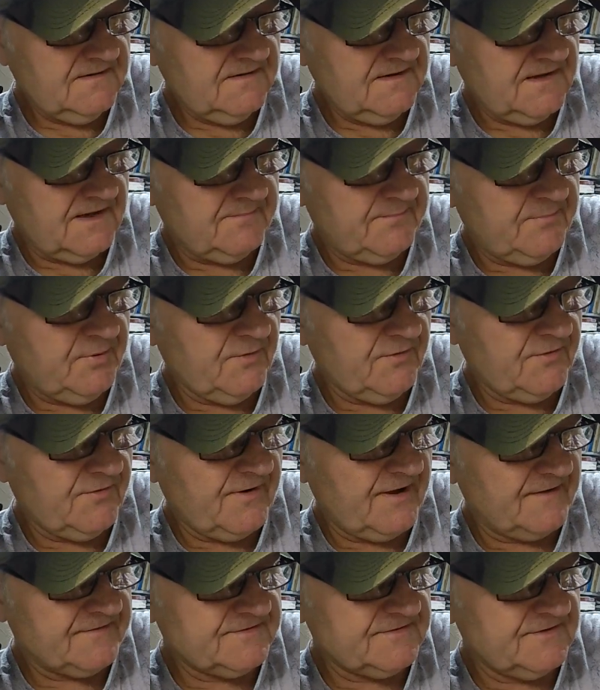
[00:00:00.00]
I put the
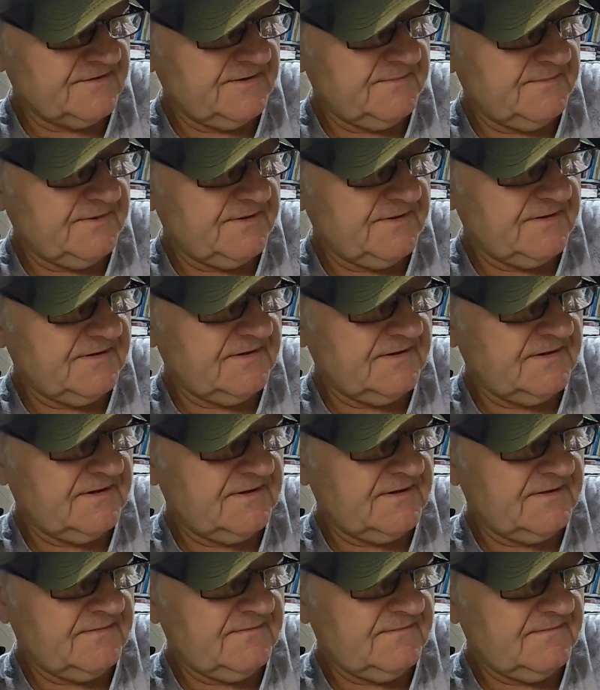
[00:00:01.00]
rafts on it, but I